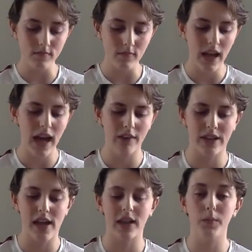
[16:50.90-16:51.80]
having
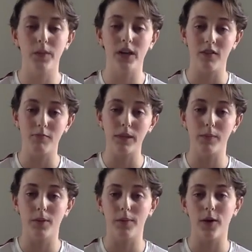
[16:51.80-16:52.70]
that community of
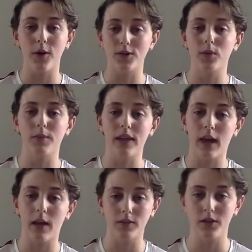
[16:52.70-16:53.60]
people, but also being
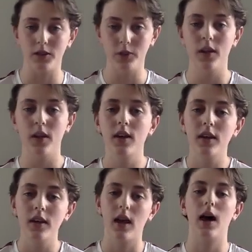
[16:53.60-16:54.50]
able to
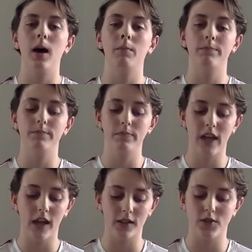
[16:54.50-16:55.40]

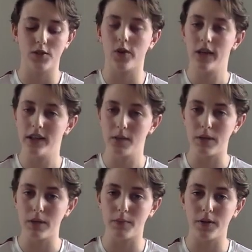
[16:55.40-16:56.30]
tell a story to
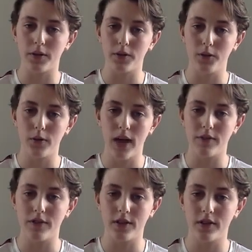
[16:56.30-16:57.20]
people who
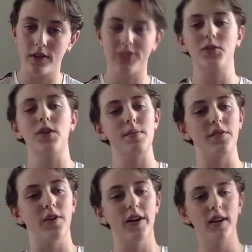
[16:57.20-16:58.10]
haven't heard the story
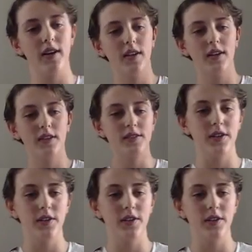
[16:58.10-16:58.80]
before. So